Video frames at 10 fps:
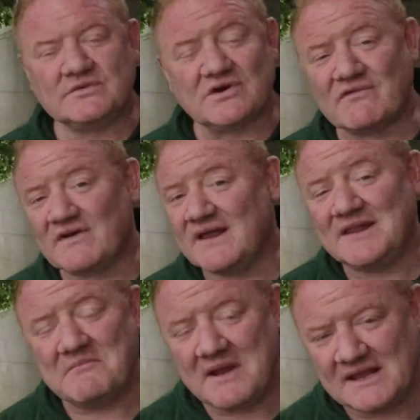was over
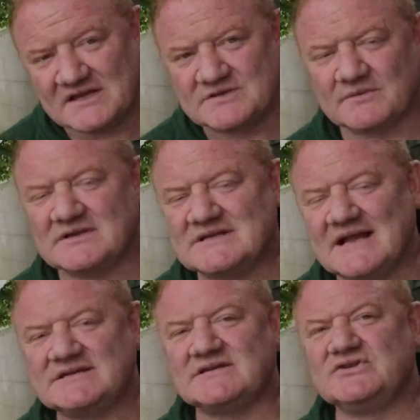in the millions, but there's
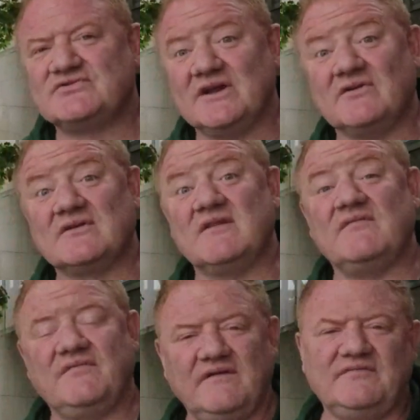less than
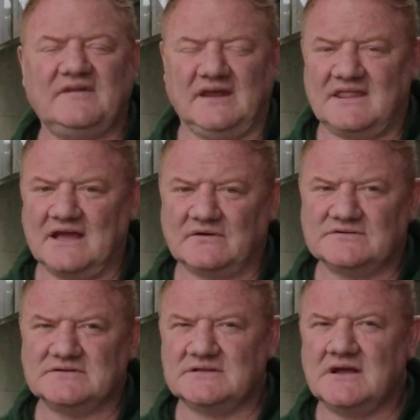
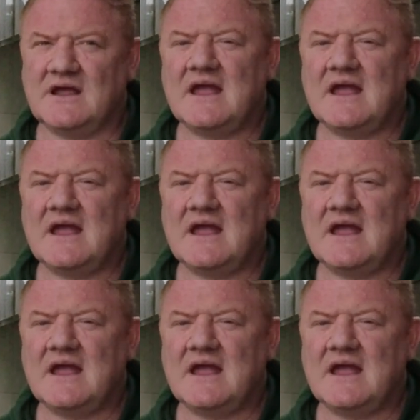350,000